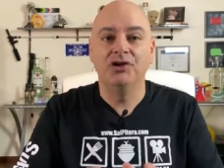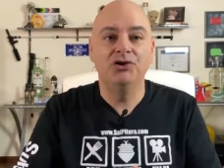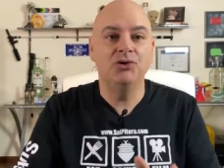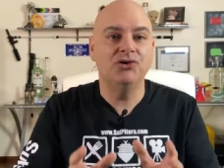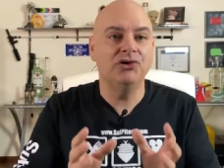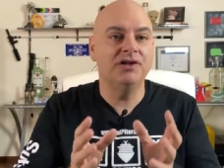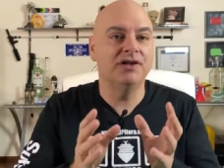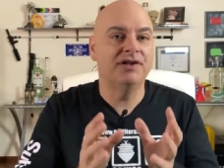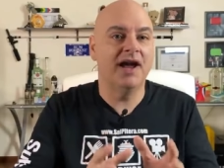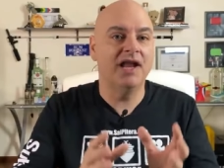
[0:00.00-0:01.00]
usually
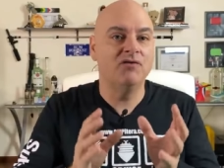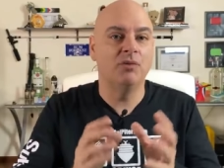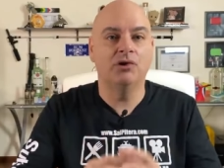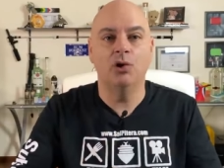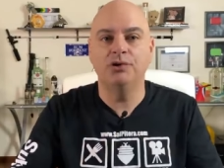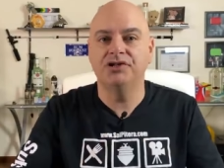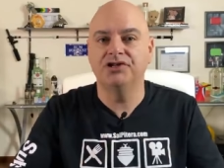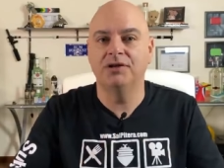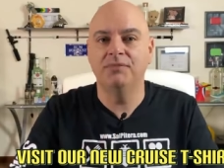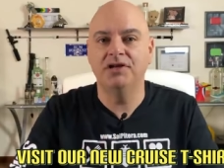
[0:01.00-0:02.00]
the dining room
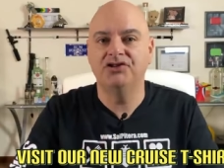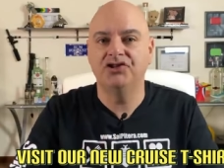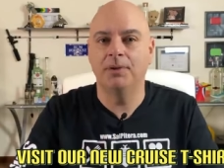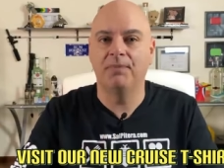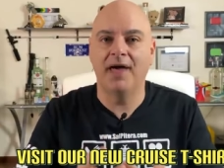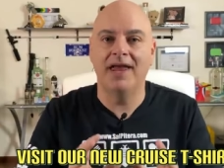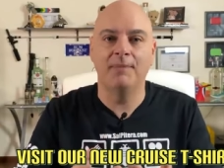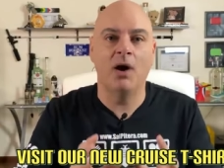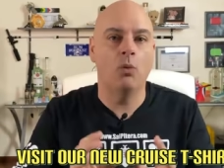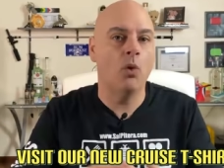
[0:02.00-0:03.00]
closest to midship at
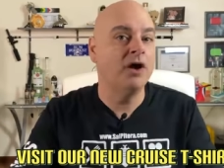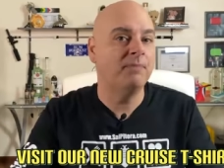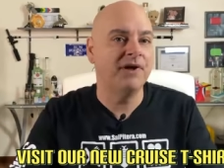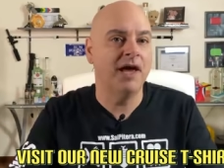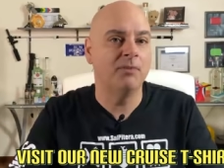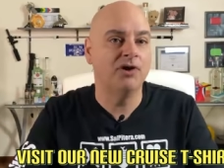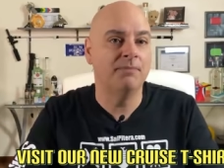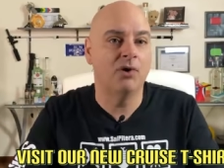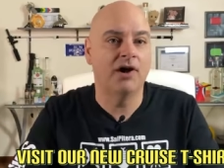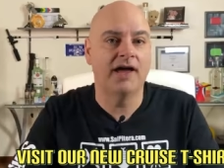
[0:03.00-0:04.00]
about 1 p.m. on
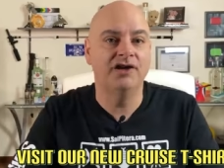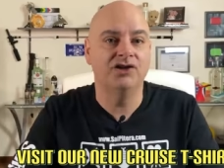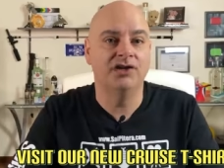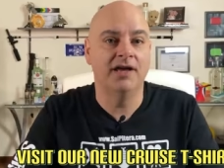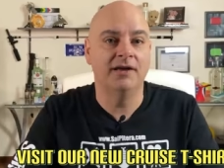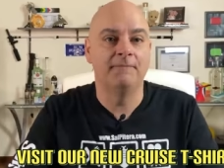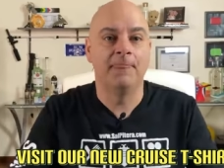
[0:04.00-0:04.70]
embarkation day.